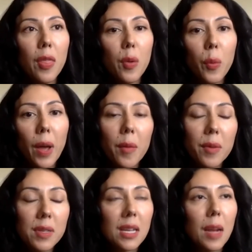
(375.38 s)
and the way
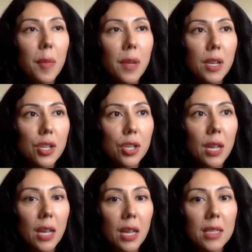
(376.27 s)
it was set up
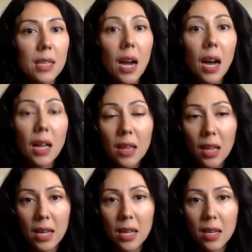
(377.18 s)
initially it's
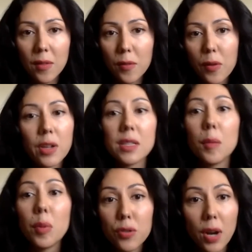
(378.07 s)
unlike for
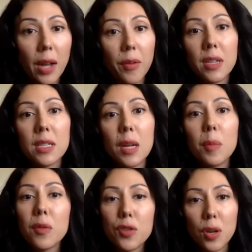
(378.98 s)
example, a drag race
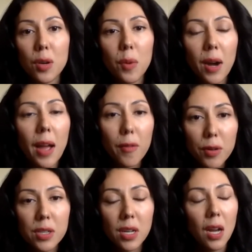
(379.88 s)
type of show where
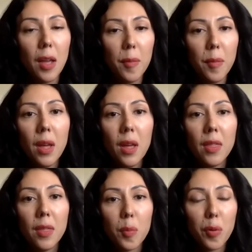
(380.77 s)
every time
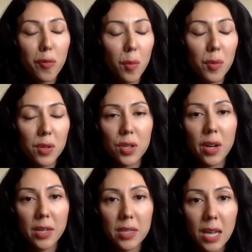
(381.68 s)
the performer is
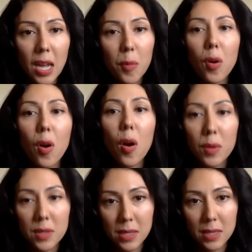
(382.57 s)
talking to camera, they're
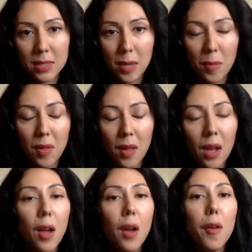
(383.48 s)
always in the same
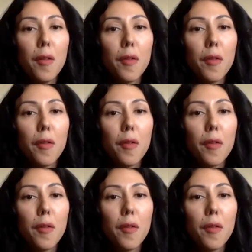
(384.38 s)
thing.